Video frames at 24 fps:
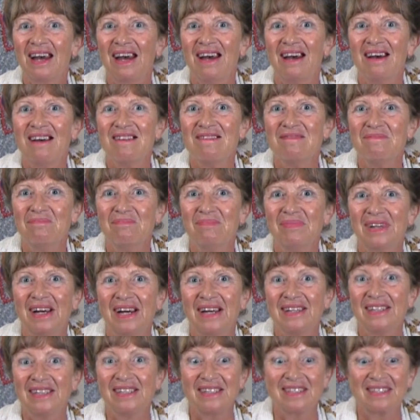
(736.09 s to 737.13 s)

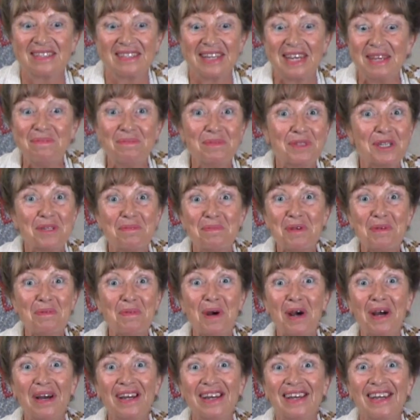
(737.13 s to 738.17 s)
And it seems to be
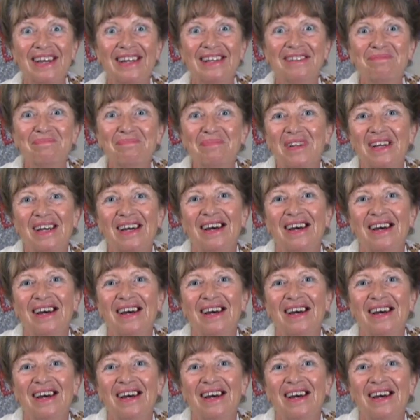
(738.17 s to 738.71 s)
working.